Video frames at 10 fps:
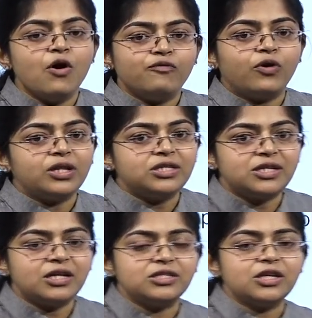For
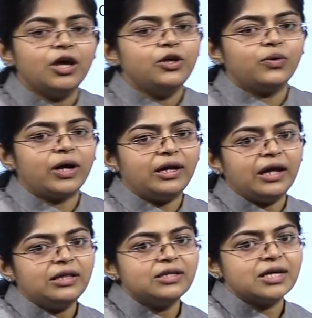instance, you can
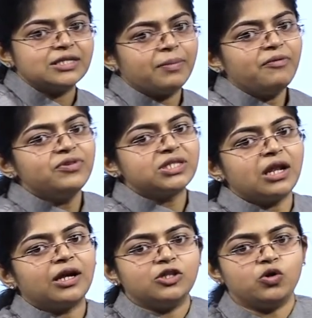take this example of fiscal
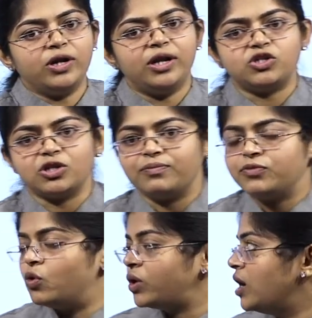consolidation.
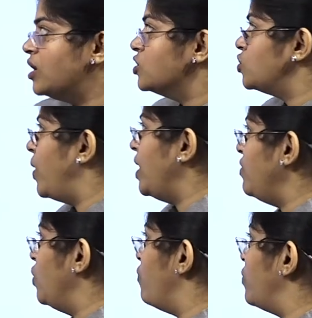Okay, so why we
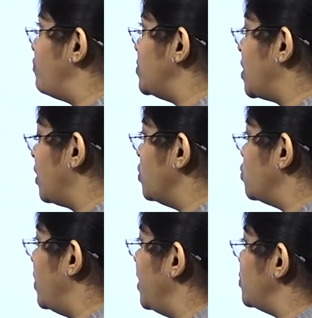go for fiscal
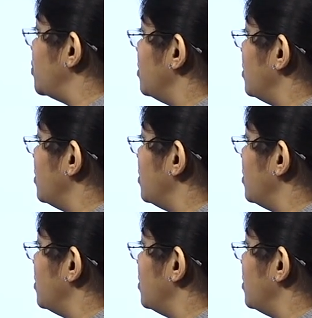consolidation?